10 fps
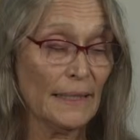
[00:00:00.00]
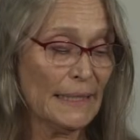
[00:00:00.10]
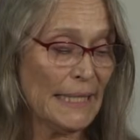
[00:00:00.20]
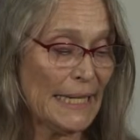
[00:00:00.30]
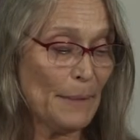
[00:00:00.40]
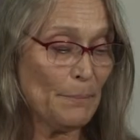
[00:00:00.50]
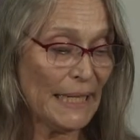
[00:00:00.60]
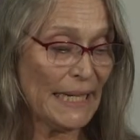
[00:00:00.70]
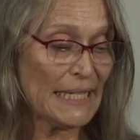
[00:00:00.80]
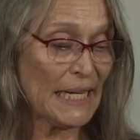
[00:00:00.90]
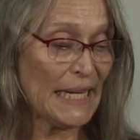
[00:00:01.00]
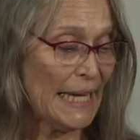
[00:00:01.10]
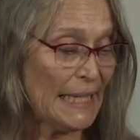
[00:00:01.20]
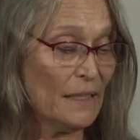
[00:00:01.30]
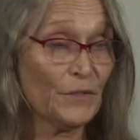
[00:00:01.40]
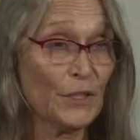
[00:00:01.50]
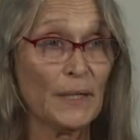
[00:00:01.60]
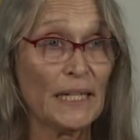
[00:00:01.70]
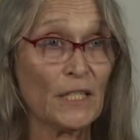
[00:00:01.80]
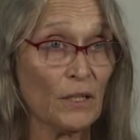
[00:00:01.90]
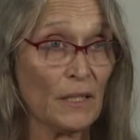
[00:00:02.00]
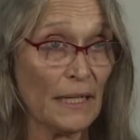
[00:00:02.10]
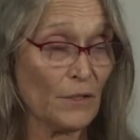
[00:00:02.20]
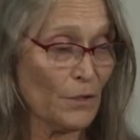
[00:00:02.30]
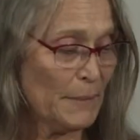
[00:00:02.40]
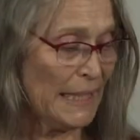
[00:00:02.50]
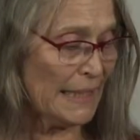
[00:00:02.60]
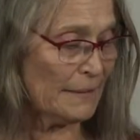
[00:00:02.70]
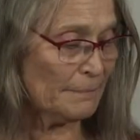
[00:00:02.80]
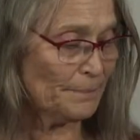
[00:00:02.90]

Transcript: taking place ahead of the GreenStar council meeting.